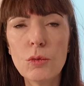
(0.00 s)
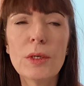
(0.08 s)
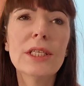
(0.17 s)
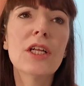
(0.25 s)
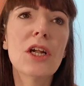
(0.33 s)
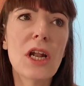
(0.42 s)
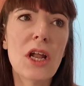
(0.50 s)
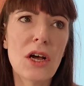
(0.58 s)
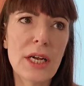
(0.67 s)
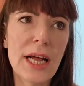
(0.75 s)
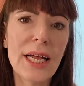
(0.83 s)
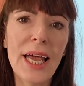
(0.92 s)
Well, not a
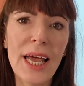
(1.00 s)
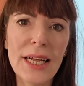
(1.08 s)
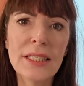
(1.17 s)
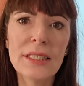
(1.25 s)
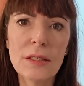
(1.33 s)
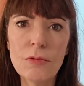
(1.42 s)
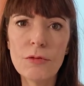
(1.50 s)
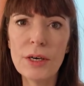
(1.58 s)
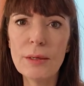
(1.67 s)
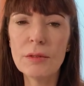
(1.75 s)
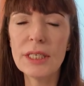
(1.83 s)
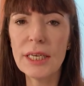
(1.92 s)
lot. I had some
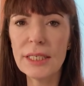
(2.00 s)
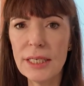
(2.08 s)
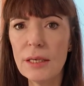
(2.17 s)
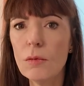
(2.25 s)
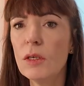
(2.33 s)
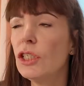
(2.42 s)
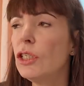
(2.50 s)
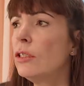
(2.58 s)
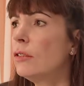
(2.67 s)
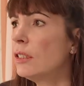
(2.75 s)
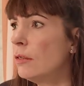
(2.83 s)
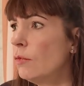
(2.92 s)
frames that I did want to
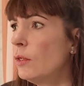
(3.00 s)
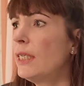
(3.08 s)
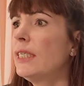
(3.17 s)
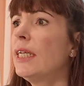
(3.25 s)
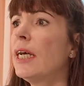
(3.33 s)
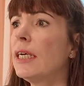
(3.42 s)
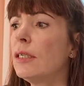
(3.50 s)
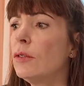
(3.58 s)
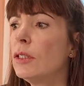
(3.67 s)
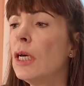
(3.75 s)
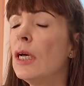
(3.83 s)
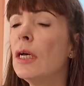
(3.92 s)
use somewhere in the
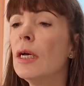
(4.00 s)
house,